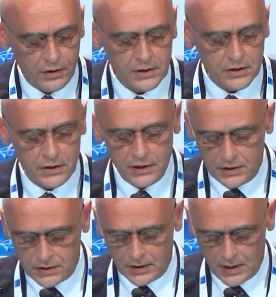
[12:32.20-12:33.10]
This
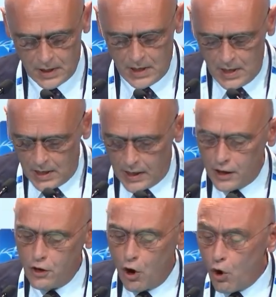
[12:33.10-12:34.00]
is
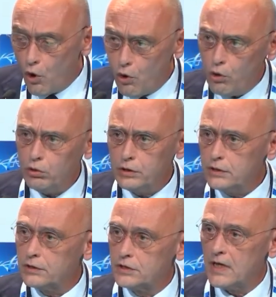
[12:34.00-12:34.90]
an
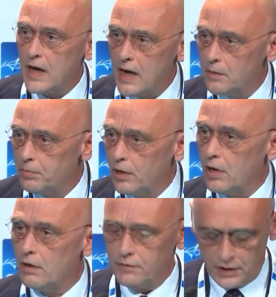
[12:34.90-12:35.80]
old type
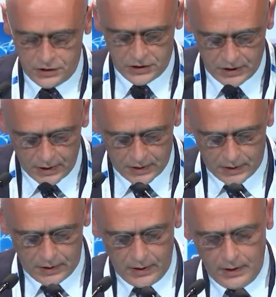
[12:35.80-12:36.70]
of
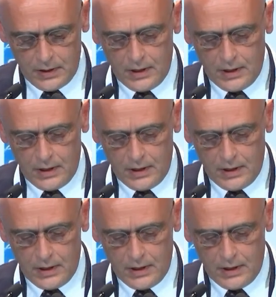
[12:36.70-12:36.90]
signal